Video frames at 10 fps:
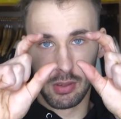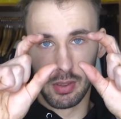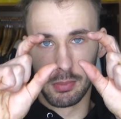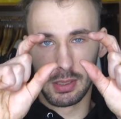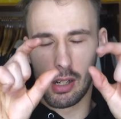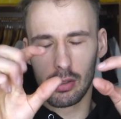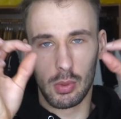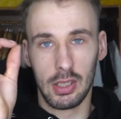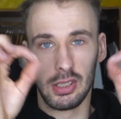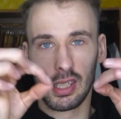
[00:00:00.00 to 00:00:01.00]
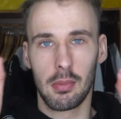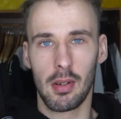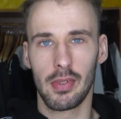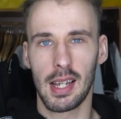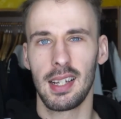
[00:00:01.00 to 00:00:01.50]
themselves, when you stick them
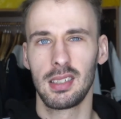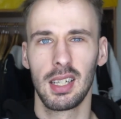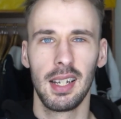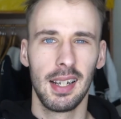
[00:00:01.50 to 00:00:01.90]
in the case,